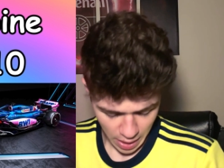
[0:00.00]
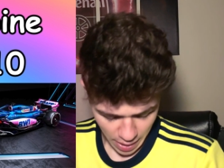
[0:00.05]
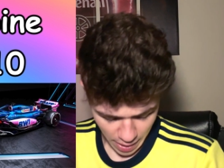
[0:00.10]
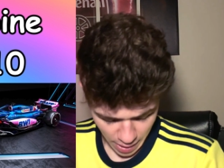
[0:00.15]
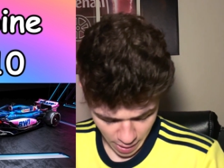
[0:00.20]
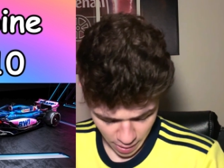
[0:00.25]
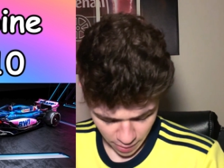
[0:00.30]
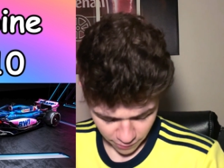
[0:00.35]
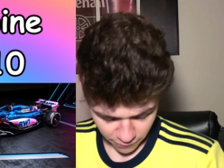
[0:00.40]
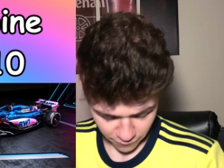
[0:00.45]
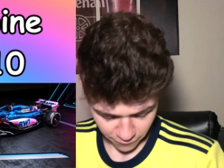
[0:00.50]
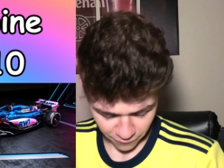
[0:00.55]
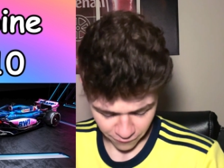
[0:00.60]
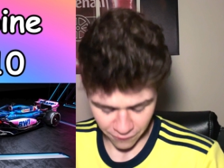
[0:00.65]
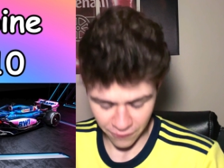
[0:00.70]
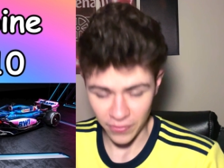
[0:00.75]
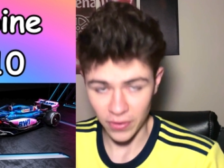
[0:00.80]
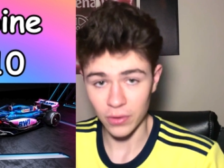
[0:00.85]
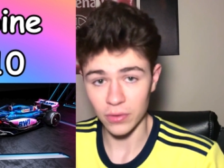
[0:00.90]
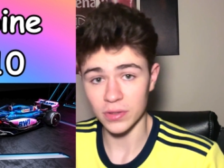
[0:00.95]
it
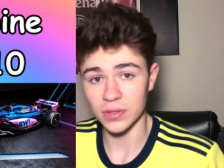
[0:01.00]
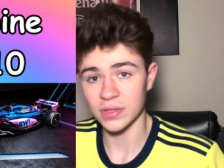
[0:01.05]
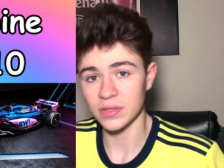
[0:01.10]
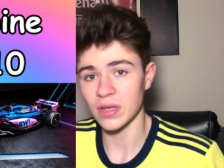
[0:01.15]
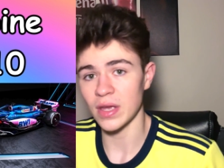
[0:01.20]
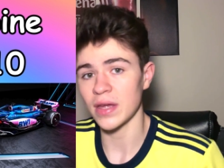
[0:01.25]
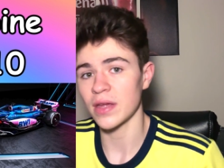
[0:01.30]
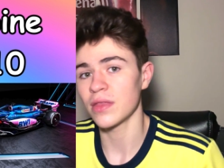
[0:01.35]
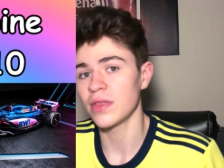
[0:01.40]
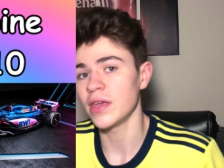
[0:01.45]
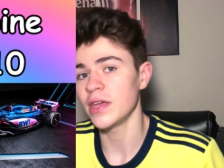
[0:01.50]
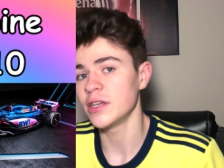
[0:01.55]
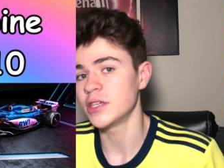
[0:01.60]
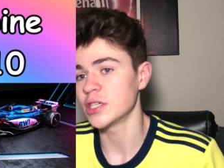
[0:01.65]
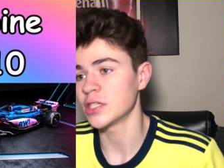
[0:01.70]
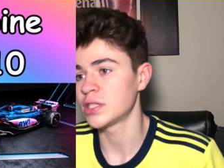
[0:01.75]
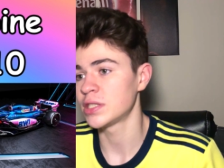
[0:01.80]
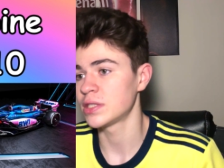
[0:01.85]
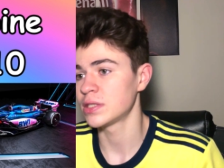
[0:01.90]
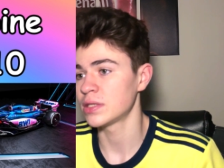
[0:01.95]
feels like they
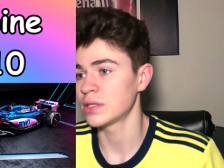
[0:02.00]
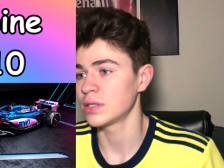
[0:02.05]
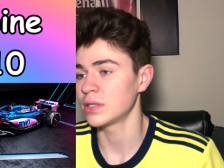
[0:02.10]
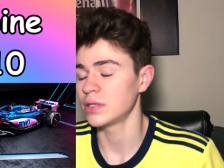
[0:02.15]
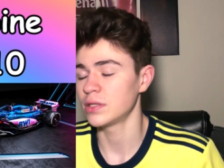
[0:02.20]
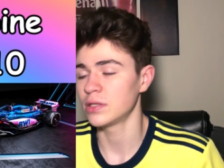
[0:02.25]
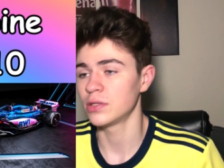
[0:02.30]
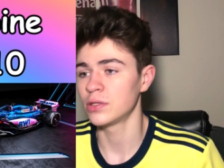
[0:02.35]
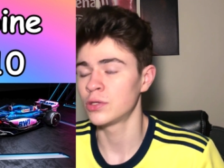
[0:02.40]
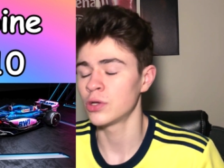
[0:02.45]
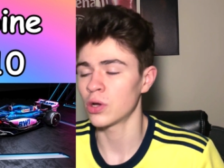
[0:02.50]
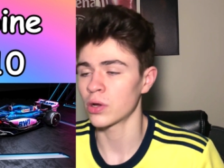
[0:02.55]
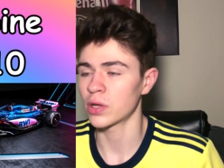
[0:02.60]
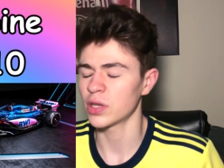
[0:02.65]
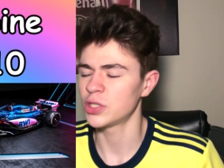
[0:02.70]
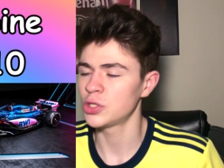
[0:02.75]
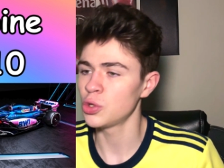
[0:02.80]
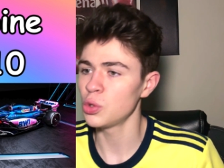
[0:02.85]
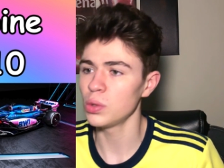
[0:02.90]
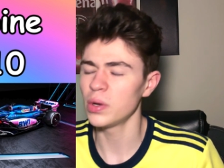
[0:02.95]
just took
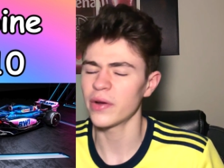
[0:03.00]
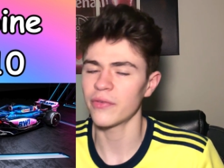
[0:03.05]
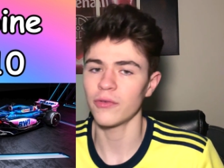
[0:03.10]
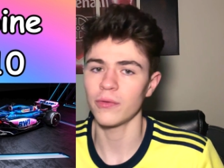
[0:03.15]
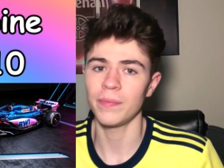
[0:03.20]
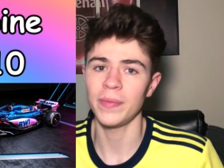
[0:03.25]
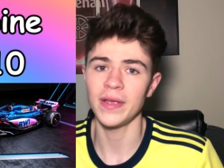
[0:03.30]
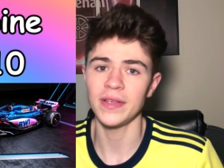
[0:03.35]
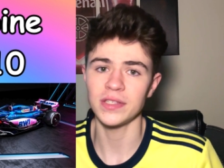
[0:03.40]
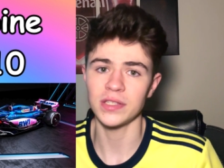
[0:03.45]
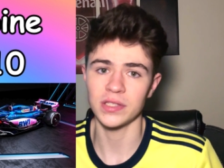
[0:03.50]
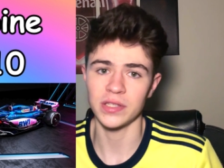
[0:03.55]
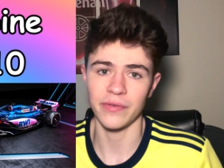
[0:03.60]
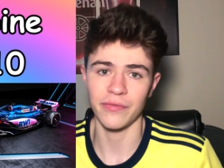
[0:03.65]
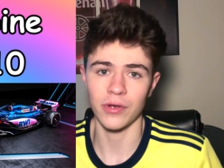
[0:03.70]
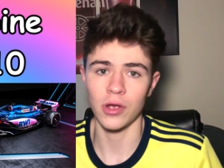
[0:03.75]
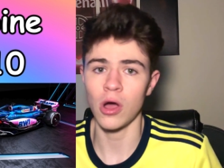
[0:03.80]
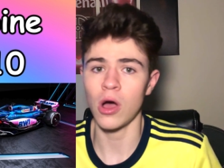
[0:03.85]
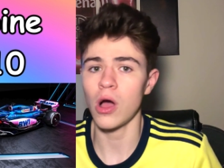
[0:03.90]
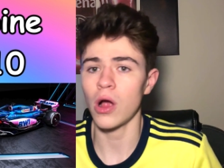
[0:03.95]
two different pieces of
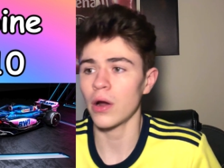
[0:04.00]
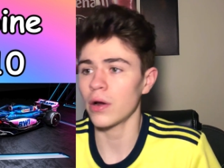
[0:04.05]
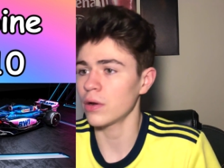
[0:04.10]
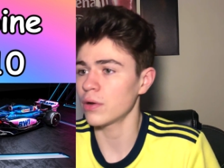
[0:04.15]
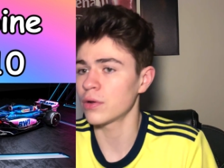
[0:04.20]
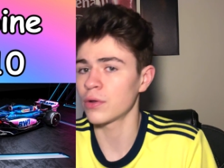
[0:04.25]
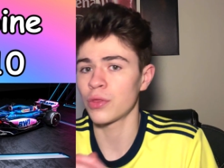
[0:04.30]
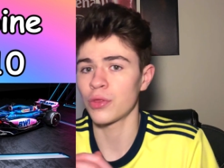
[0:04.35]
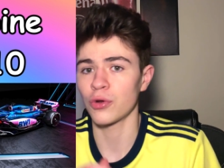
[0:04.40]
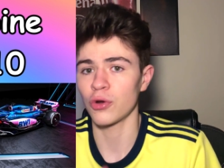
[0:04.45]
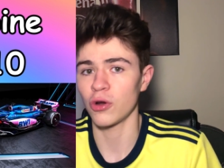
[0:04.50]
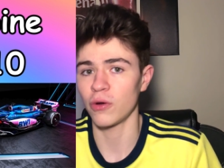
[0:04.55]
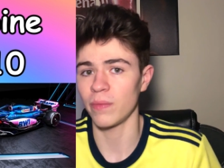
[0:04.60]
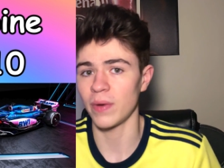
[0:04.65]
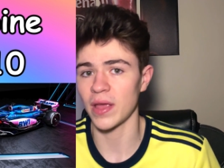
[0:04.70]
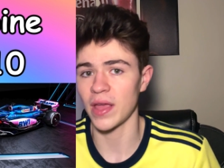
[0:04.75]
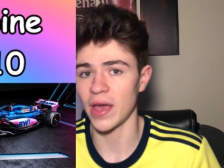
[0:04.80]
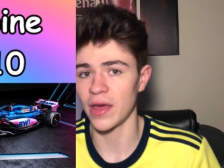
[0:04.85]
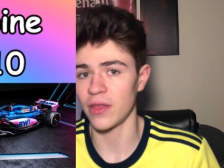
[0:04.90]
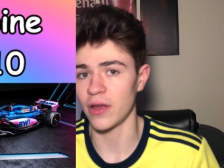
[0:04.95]
car and threw them
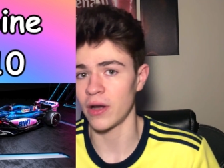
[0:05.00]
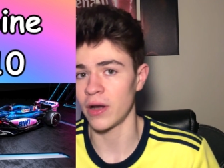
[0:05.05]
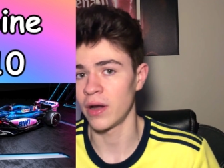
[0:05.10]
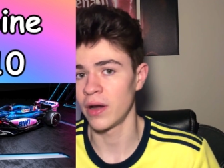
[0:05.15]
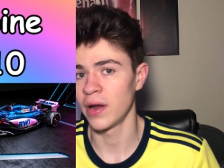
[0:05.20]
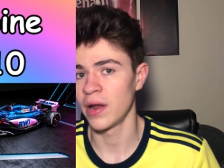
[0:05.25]
together